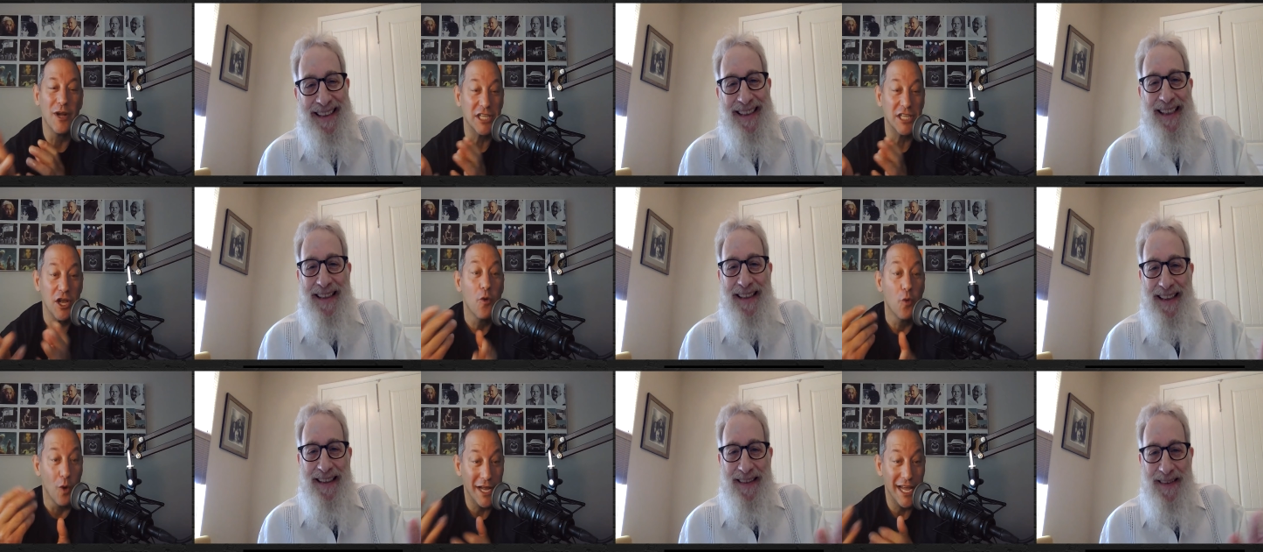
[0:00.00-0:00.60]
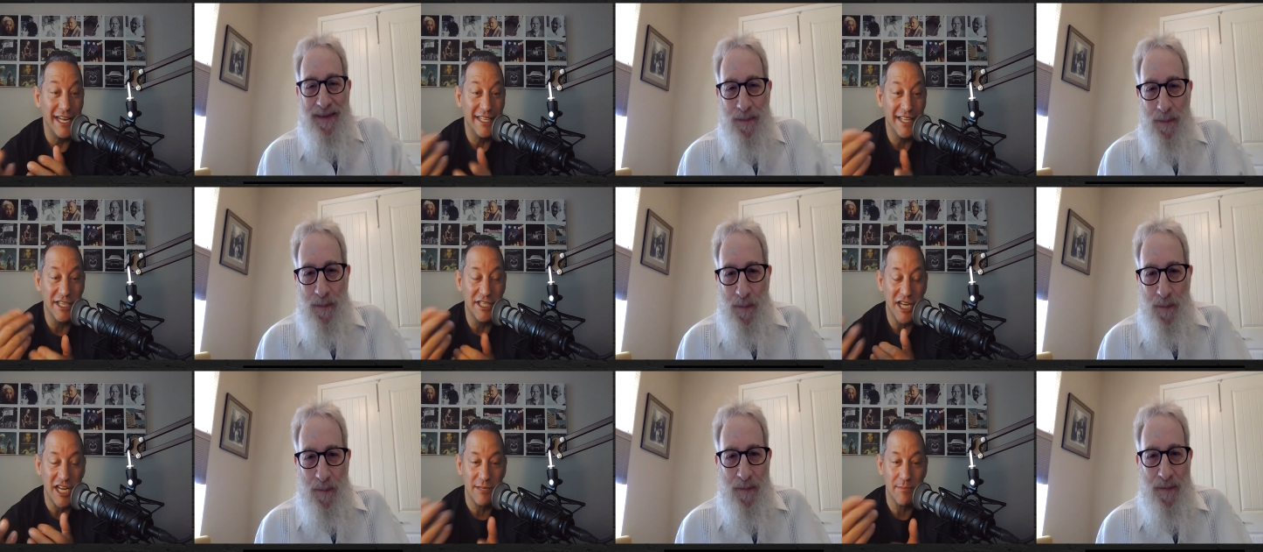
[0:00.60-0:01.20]
Speaker 1: Which we'll get
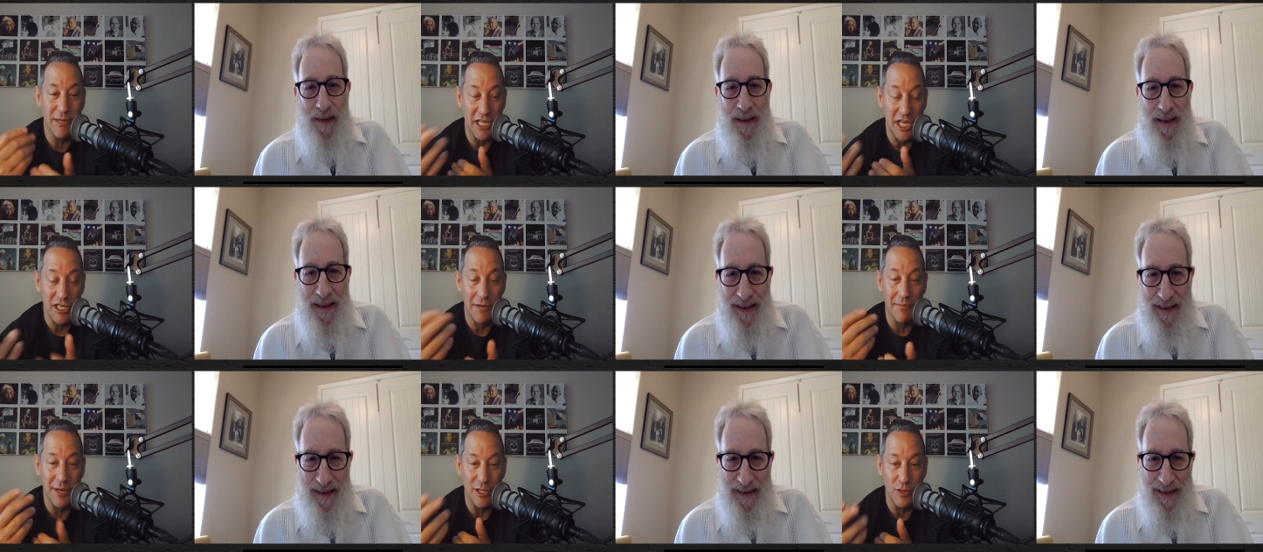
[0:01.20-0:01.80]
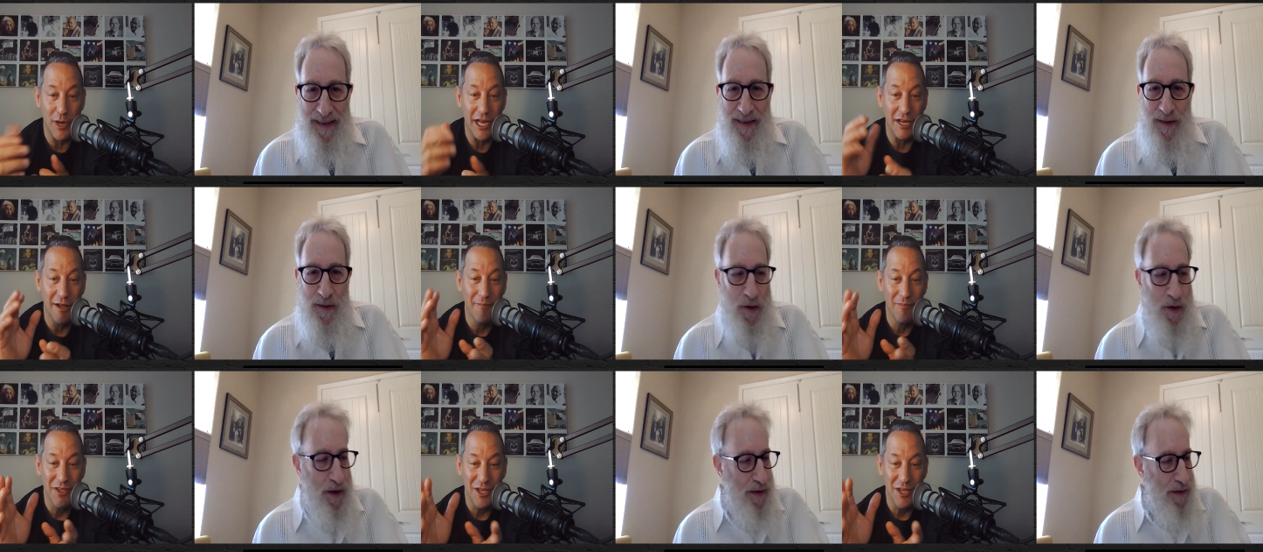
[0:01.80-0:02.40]
into the juxtaposition
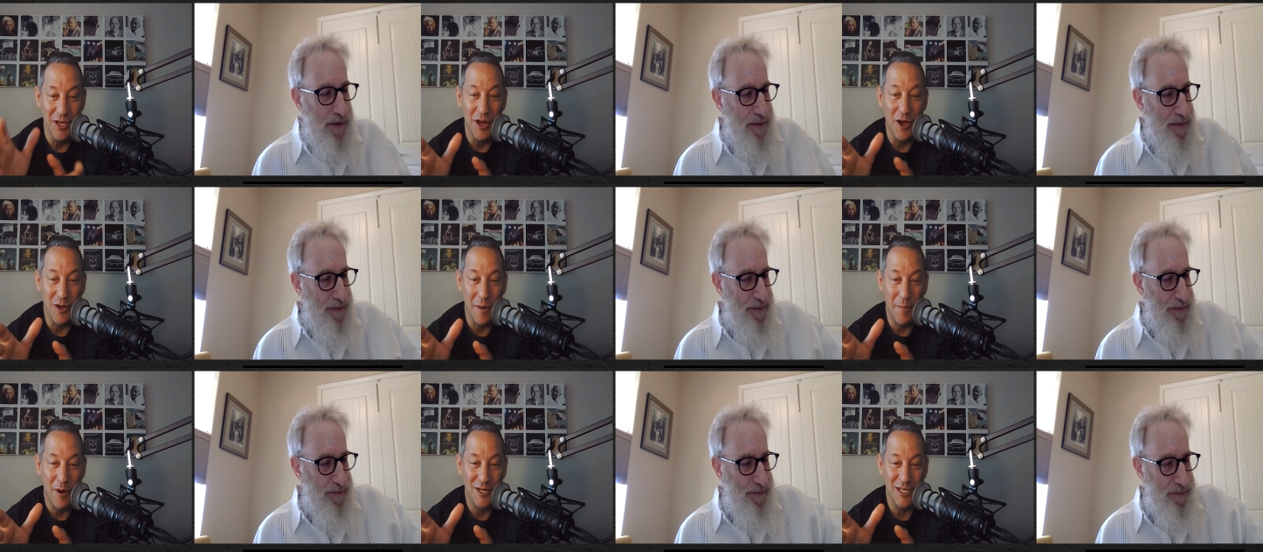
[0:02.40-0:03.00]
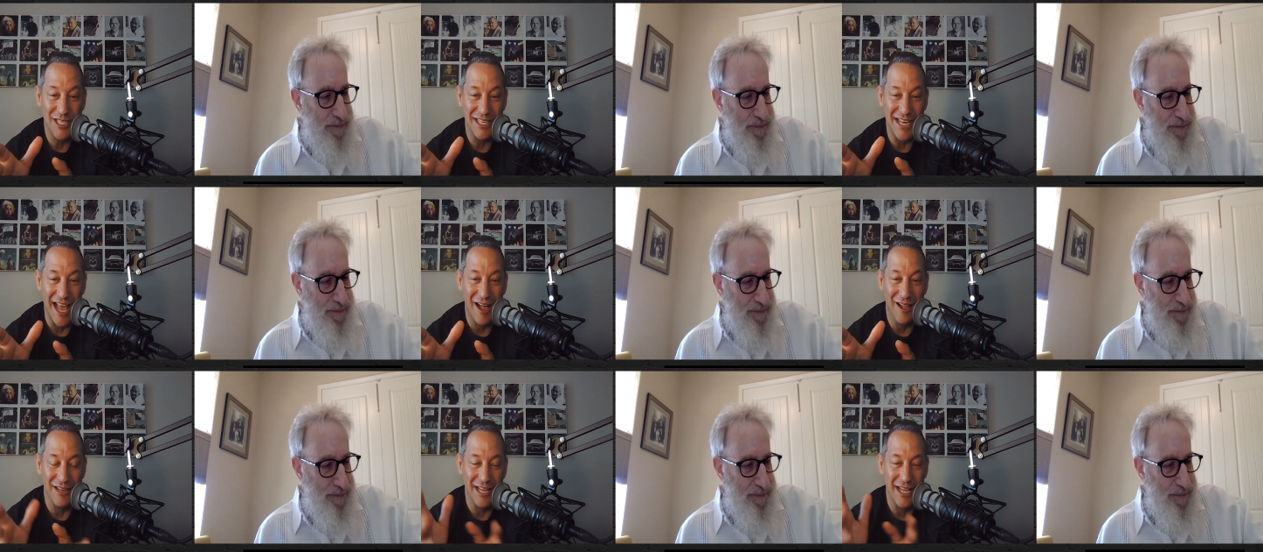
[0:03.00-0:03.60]
between sure. you know your
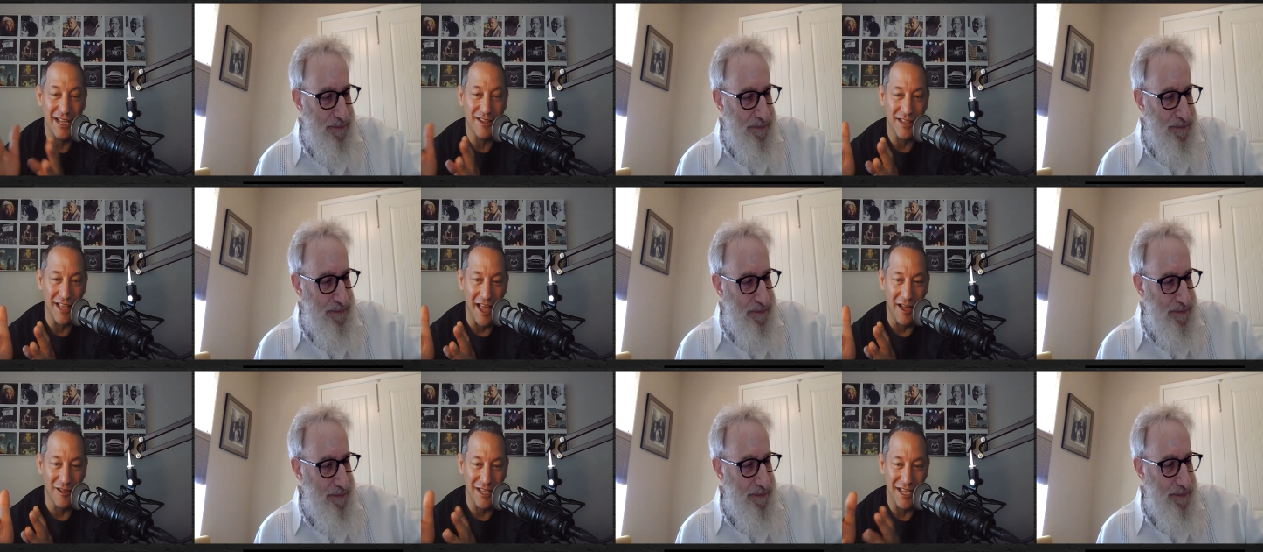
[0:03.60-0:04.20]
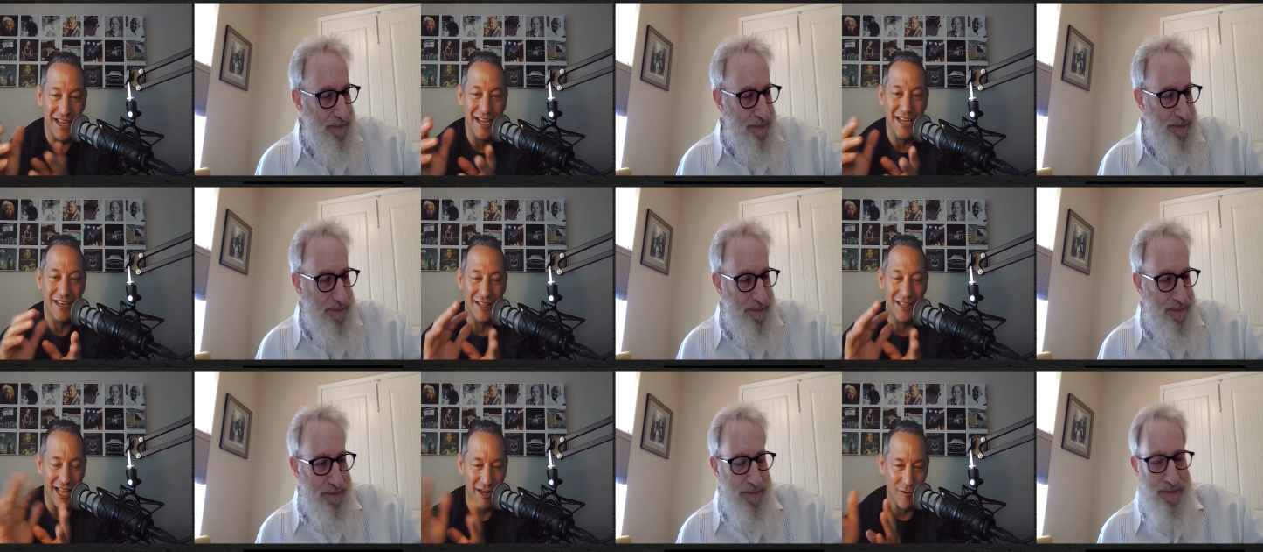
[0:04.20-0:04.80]
personality, the El
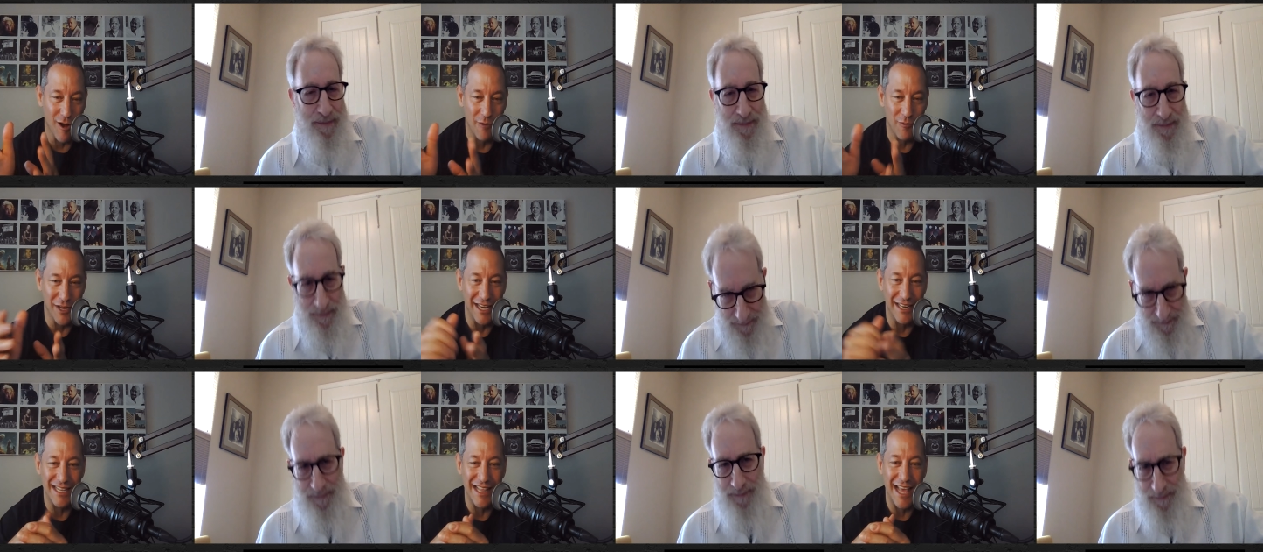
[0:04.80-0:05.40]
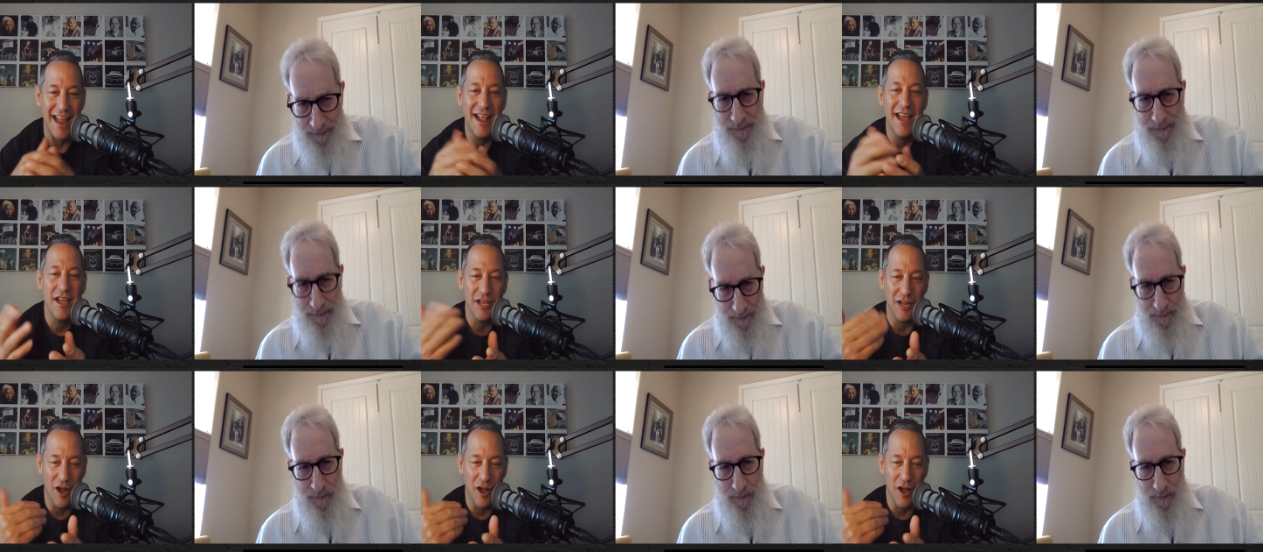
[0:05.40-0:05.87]
Yid. Later on, we'll get into that.